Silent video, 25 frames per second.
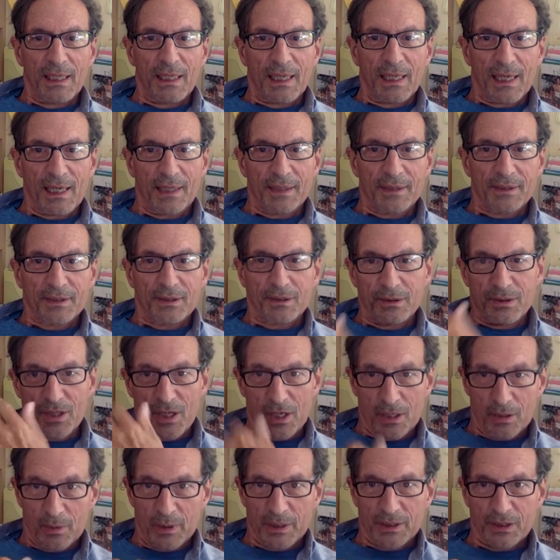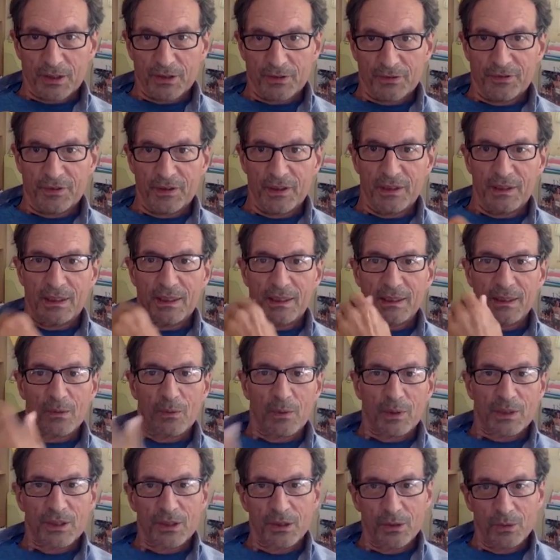how to know what you're feeling,
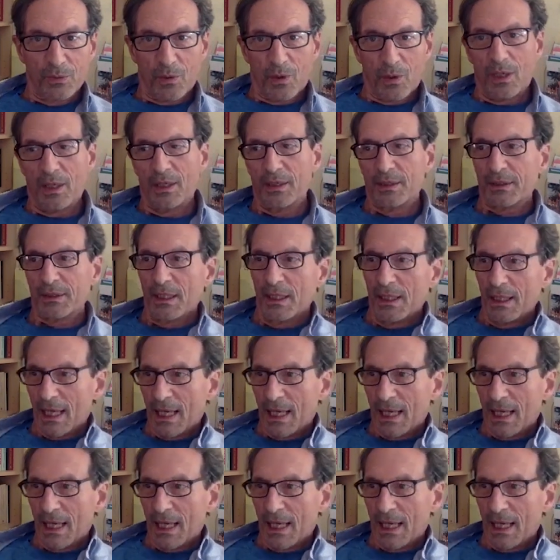what you want,